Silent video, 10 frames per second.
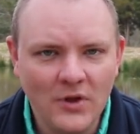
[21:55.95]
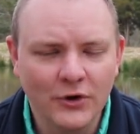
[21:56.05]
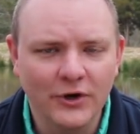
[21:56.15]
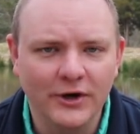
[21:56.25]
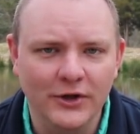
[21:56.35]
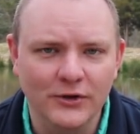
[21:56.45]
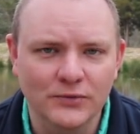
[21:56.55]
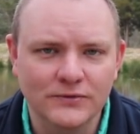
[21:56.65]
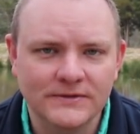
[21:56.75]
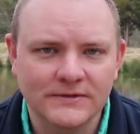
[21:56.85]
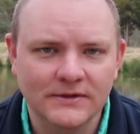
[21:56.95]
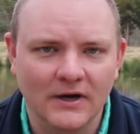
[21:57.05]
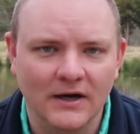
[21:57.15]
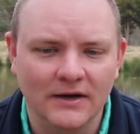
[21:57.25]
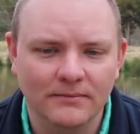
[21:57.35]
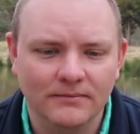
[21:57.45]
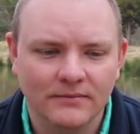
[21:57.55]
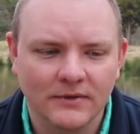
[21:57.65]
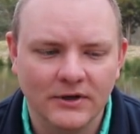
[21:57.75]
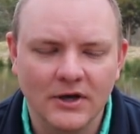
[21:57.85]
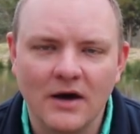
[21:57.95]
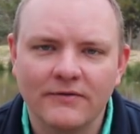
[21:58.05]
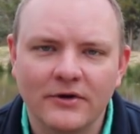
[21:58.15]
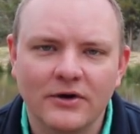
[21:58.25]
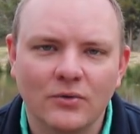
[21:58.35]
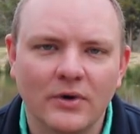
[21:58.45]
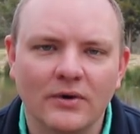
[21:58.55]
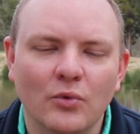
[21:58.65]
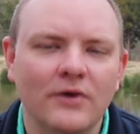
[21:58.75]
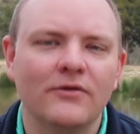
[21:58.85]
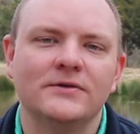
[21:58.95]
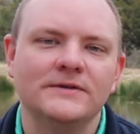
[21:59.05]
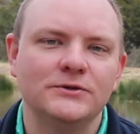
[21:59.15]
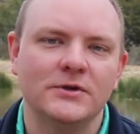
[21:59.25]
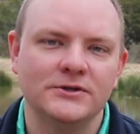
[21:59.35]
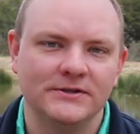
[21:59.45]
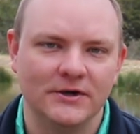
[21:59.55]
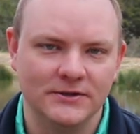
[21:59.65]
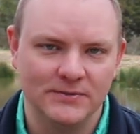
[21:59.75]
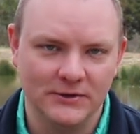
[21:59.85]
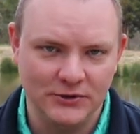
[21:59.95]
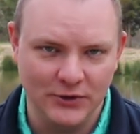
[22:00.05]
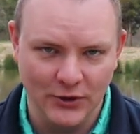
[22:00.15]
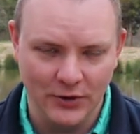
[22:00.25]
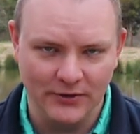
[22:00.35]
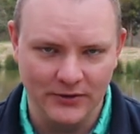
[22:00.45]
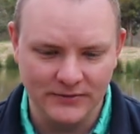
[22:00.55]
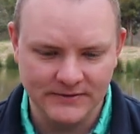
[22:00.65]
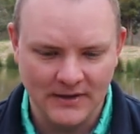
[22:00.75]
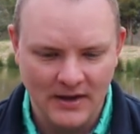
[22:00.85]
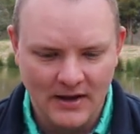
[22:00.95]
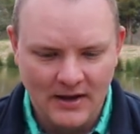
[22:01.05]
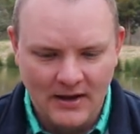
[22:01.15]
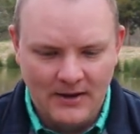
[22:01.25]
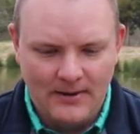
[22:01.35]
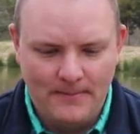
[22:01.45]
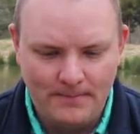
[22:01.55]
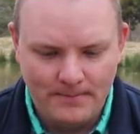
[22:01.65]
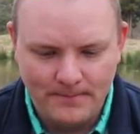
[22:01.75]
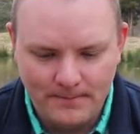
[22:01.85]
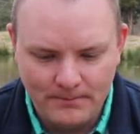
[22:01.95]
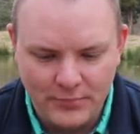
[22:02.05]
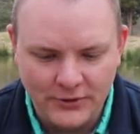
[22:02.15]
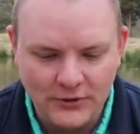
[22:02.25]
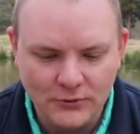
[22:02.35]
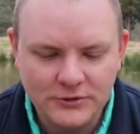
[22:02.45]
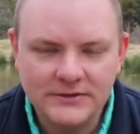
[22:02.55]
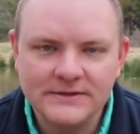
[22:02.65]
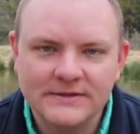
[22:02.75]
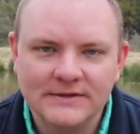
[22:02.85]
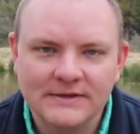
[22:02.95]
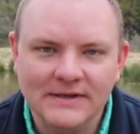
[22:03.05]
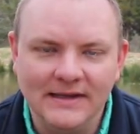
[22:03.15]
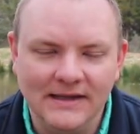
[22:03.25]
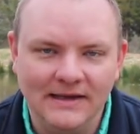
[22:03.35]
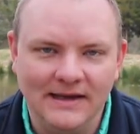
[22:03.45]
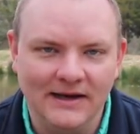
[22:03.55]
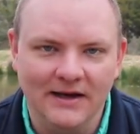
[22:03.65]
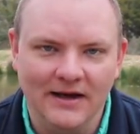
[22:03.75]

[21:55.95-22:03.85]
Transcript: you're going to use uh, cover, whatever those situations are, just make sure you go to those. But don't just get a